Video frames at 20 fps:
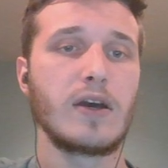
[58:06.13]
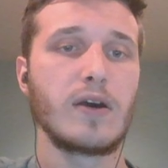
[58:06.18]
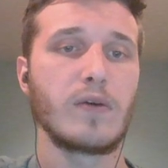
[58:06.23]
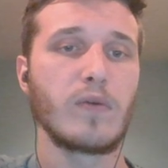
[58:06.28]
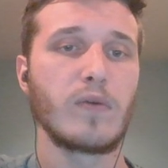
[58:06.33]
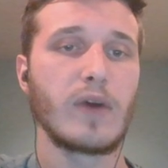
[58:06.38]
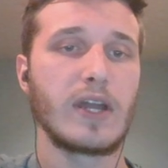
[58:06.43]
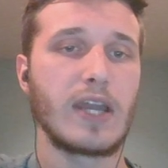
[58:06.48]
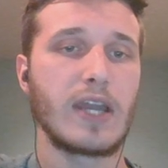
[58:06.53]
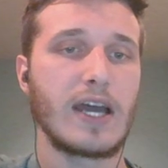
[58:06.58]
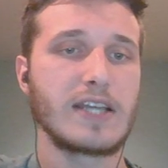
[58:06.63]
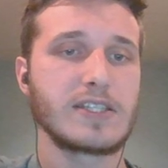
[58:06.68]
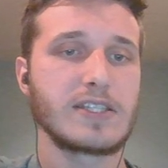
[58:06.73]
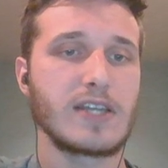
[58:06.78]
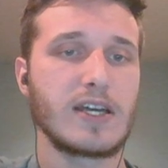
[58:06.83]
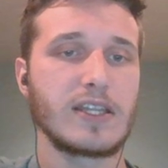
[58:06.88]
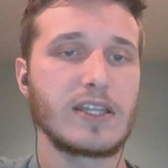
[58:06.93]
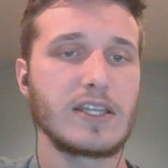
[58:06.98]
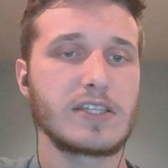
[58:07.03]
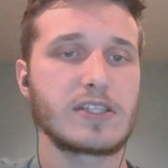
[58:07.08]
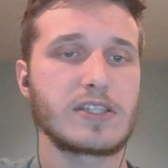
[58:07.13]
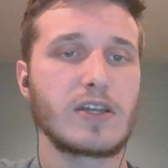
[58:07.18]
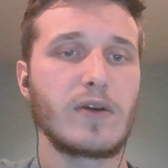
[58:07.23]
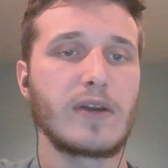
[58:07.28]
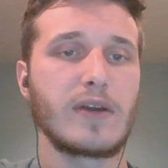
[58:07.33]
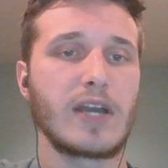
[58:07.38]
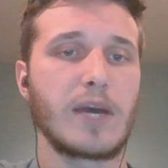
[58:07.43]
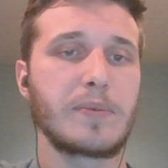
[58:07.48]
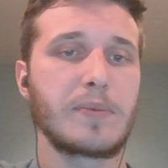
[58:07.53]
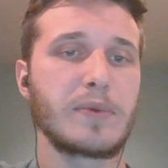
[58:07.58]
When I saw this
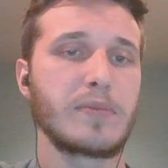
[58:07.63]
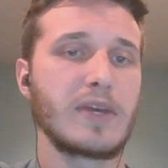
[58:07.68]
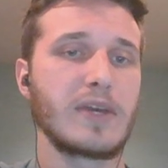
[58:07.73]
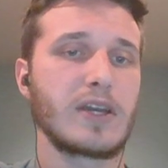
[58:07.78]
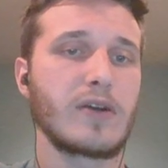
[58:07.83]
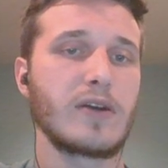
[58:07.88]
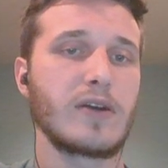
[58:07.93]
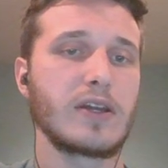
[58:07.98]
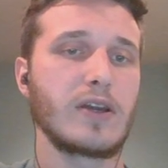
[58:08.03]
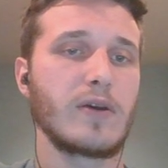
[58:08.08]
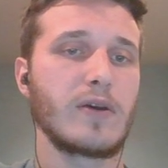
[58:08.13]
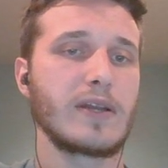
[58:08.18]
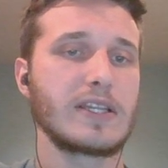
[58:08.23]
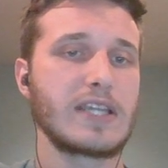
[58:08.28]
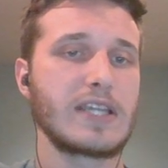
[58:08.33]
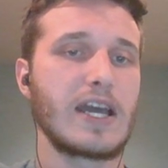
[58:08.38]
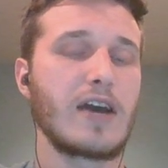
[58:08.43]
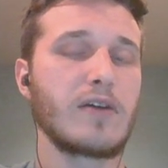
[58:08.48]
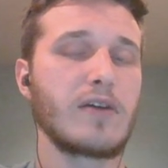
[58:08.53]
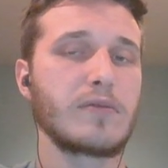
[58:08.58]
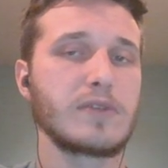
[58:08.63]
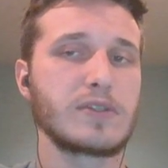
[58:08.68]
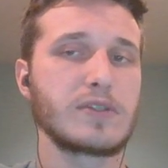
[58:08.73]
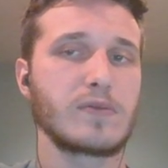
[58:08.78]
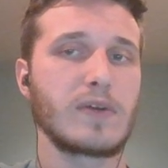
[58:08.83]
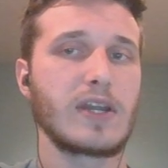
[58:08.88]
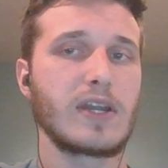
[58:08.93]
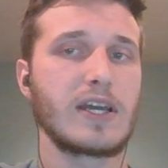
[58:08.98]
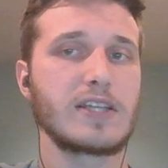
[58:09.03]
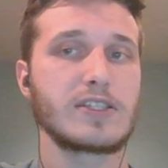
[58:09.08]
going up and Bitcoin going down was
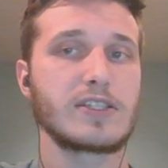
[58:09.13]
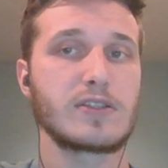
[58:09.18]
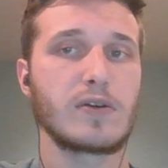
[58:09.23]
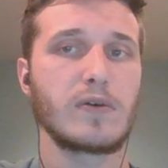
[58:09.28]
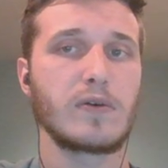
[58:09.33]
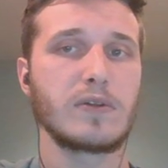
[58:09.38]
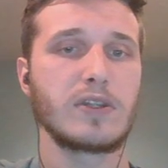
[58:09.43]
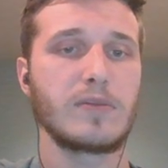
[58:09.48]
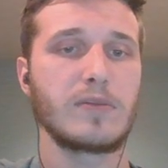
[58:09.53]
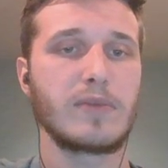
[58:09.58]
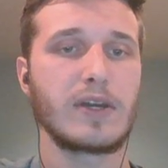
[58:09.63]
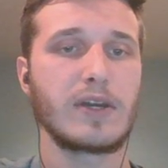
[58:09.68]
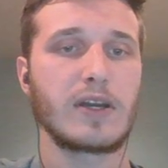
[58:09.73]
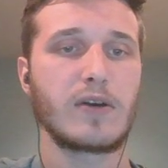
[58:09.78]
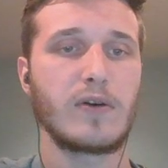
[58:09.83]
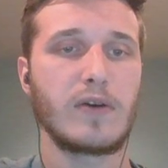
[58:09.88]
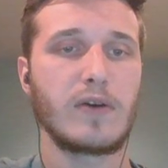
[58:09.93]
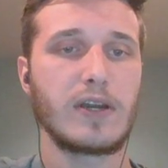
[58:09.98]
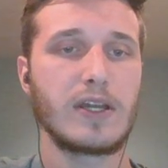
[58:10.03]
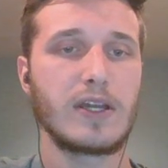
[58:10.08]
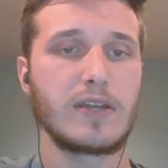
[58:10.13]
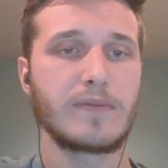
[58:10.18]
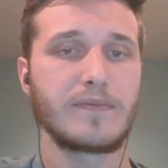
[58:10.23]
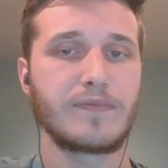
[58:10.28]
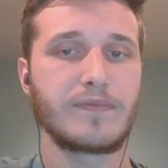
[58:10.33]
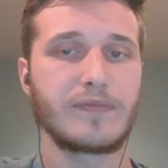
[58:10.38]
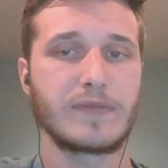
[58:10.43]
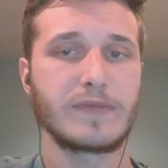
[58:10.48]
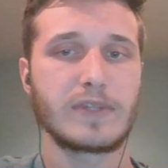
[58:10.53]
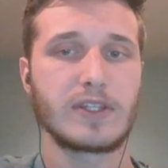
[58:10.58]
when I sold the Bitcoin.
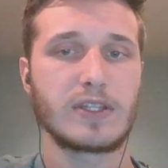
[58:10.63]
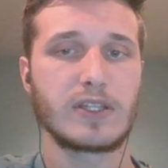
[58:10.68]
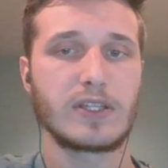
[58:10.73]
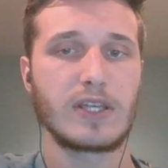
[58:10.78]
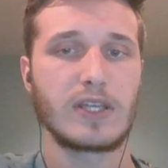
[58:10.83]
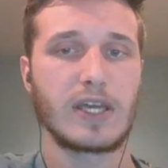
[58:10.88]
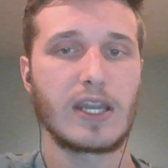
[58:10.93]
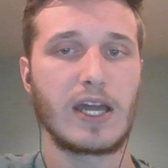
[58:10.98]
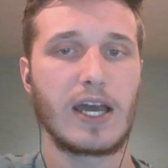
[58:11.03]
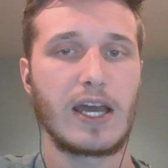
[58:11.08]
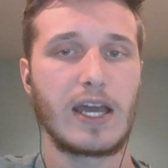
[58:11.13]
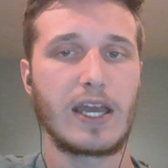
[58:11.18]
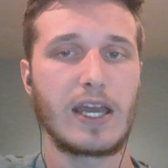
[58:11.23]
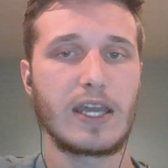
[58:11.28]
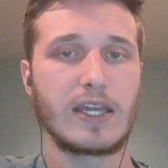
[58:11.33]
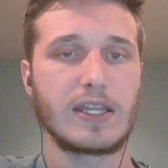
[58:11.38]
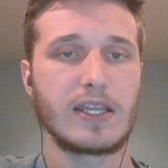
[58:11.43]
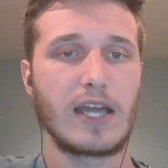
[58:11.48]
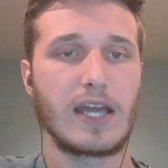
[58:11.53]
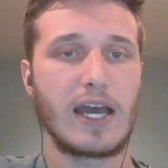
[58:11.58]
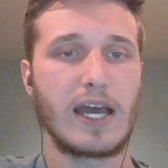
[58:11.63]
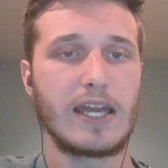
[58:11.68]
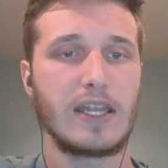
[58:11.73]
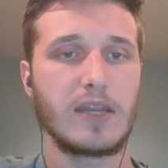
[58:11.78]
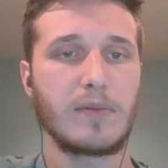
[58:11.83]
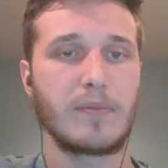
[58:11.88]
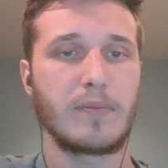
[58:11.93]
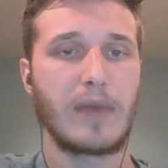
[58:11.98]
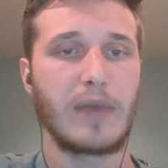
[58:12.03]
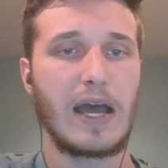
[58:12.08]
And I
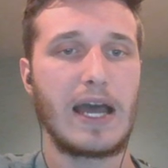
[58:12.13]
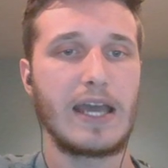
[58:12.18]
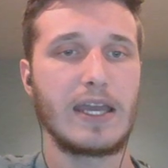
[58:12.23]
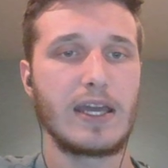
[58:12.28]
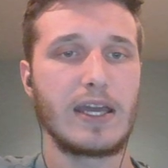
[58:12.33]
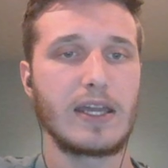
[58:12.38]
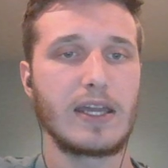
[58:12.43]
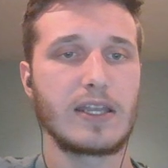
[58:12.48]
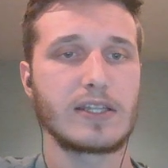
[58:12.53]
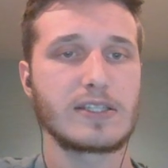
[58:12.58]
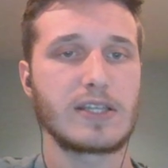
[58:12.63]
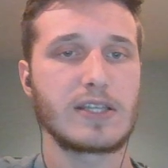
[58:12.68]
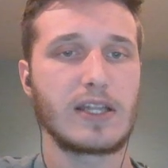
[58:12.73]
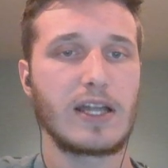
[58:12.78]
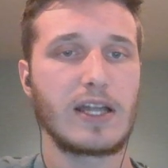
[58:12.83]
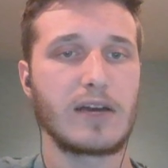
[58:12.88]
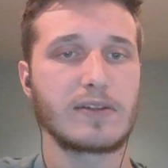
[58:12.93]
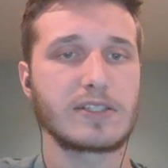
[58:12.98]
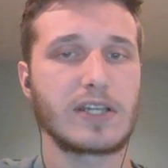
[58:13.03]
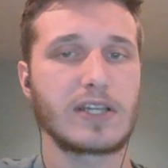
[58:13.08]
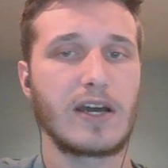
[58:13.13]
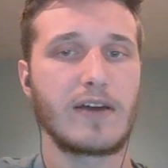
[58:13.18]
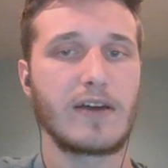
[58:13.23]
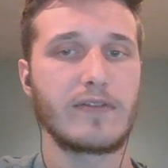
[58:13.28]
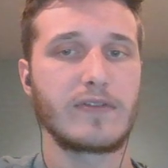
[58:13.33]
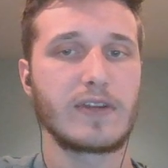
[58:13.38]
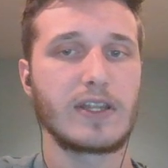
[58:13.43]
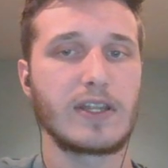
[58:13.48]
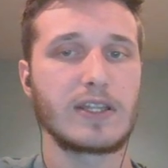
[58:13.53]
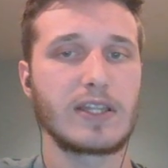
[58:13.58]
didn't buy it until I was
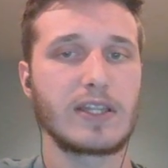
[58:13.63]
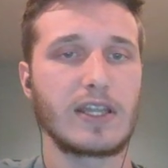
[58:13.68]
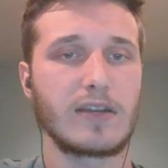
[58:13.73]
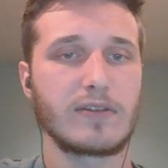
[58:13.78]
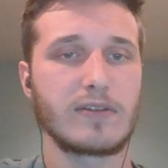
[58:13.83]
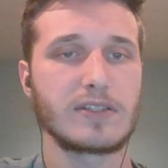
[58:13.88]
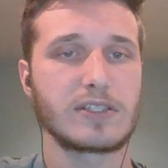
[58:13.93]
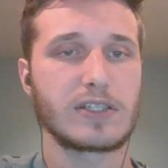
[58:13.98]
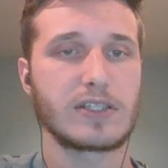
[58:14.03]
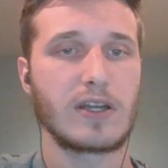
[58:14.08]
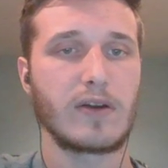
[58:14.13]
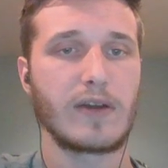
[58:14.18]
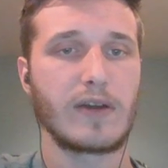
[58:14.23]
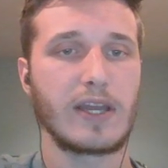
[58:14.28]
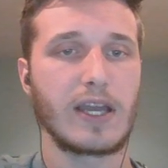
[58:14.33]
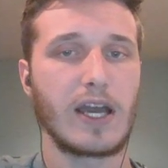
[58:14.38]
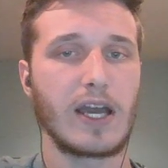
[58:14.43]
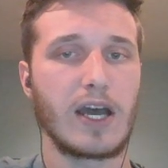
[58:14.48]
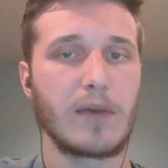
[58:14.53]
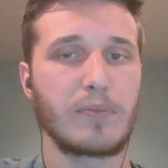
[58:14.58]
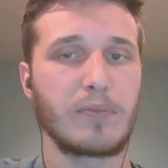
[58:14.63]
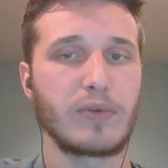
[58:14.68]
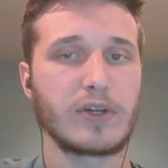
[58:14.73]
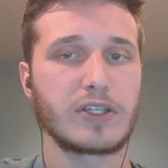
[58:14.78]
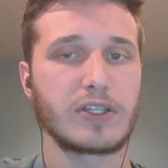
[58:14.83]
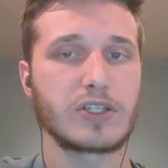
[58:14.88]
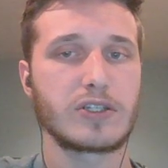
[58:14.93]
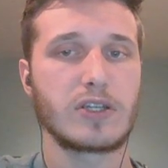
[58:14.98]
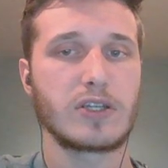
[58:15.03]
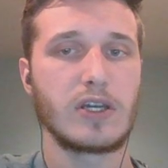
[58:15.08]
confident that it was going up,
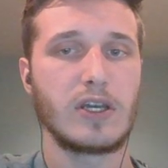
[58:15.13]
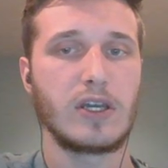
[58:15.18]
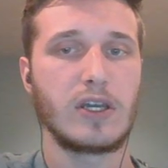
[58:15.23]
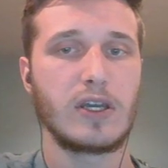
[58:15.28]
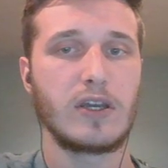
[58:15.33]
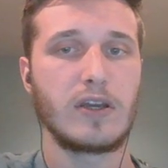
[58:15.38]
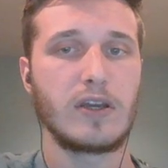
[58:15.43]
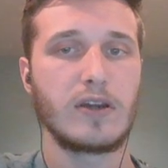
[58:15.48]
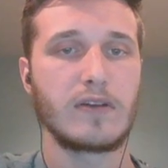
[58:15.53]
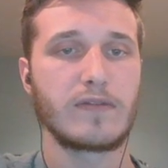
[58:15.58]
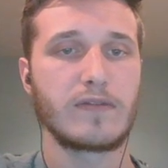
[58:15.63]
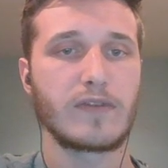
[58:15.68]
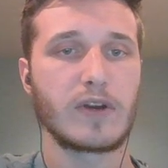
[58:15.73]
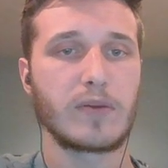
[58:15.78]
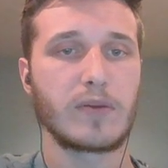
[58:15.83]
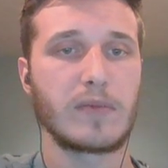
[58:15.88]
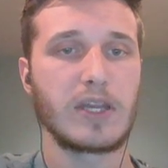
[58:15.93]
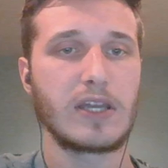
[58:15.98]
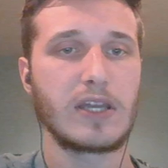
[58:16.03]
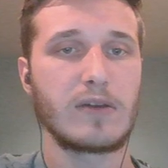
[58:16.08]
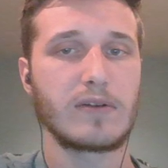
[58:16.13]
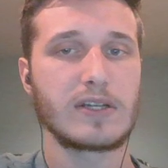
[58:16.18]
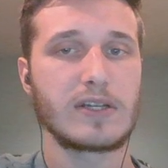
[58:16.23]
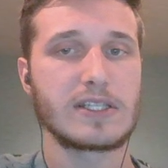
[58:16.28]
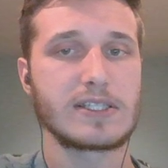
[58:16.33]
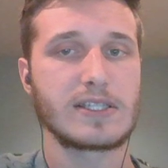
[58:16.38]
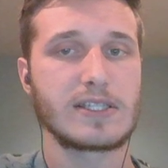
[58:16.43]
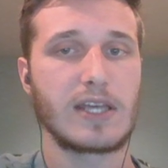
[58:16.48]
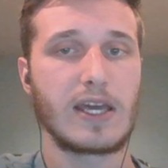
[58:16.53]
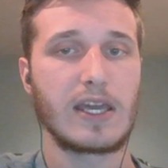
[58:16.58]
which for me
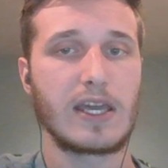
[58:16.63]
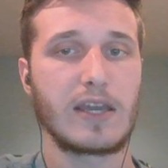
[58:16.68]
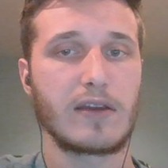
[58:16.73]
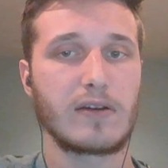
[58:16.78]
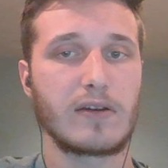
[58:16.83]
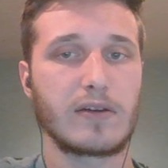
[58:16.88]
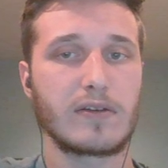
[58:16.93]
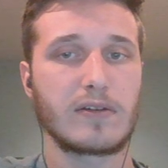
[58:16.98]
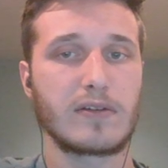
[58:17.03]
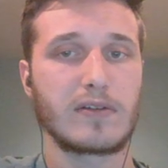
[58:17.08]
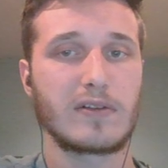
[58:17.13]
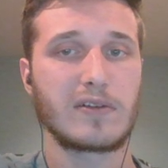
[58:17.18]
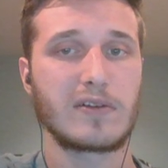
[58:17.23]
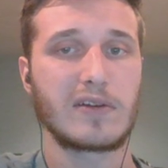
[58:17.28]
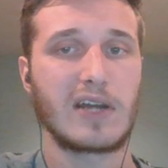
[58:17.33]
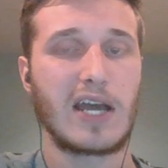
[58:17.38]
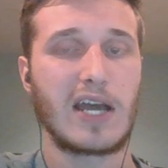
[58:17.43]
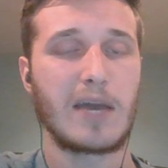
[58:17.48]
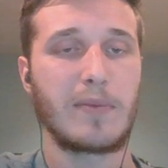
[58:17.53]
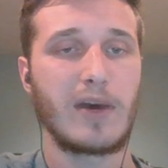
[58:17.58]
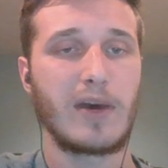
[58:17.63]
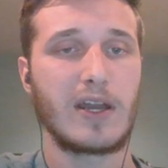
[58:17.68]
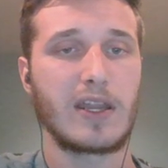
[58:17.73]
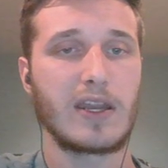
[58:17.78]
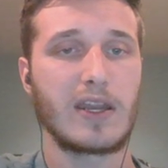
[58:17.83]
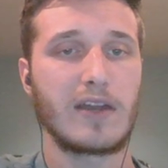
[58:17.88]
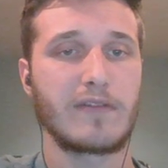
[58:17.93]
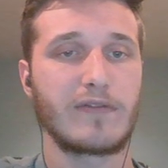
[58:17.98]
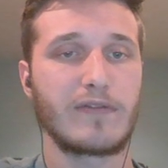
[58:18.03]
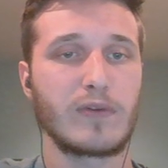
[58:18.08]
was like, I bought
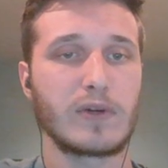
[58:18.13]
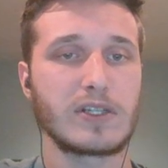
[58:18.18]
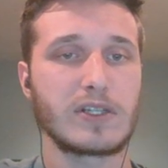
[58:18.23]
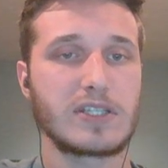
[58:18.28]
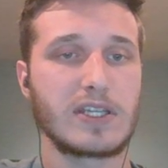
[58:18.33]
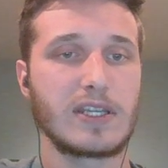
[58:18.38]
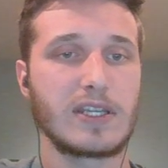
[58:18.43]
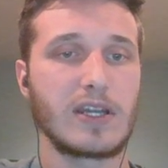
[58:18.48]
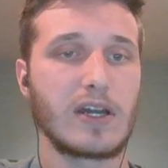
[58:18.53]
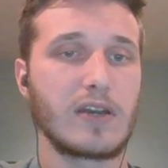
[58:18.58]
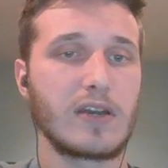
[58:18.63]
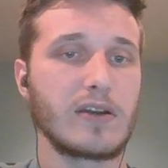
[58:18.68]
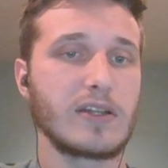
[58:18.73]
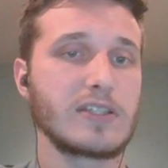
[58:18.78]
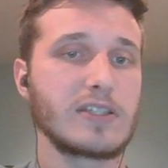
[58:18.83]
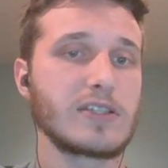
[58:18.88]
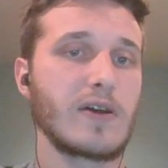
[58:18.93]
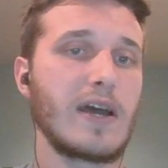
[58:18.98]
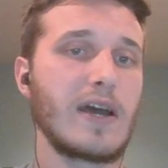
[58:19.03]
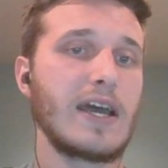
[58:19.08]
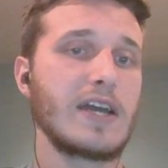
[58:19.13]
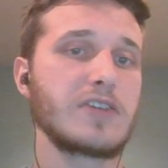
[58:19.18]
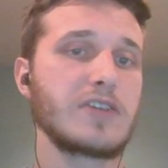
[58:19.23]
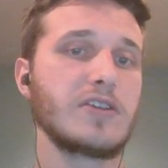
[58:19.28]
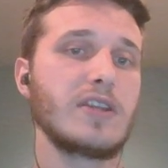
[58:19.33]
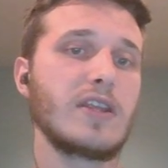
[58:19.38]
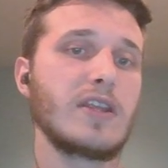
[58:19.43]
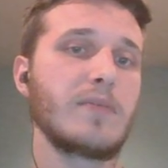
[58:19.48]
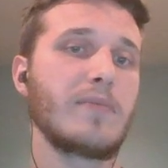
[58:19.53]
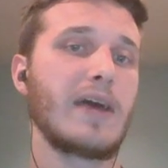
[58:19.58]
it at 1,400. So I
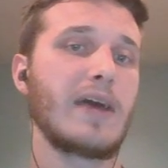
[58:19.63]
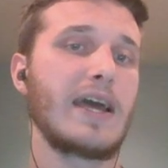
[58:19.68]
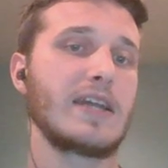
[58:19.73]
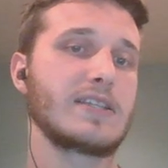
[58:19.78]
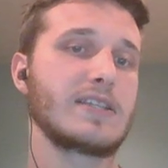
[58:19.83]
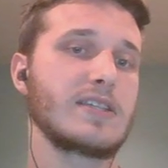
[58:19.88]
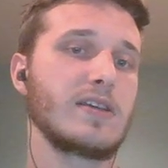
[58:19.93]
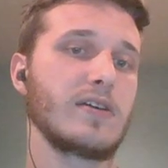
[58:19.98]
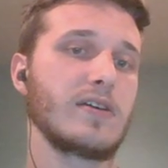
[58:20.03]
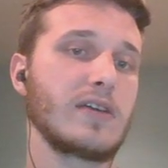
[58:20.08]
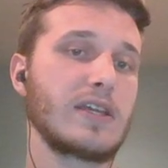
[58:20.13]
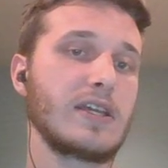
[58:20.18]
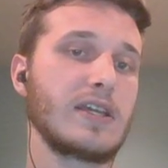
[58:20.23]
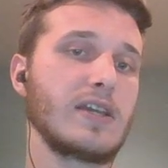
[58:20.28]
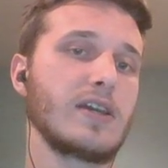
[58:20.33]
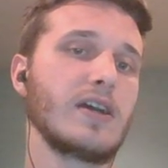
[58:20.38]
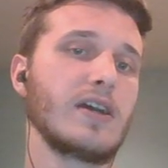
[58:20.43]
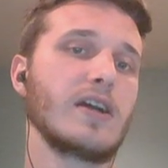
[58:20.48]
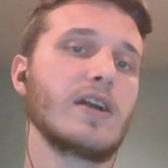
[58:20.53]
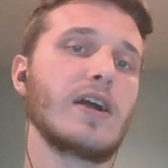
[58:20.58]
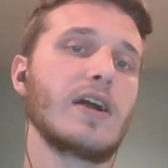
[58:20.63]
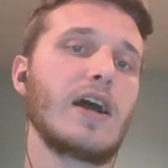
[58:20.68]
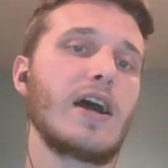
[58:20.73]
actually didn't buy it till here.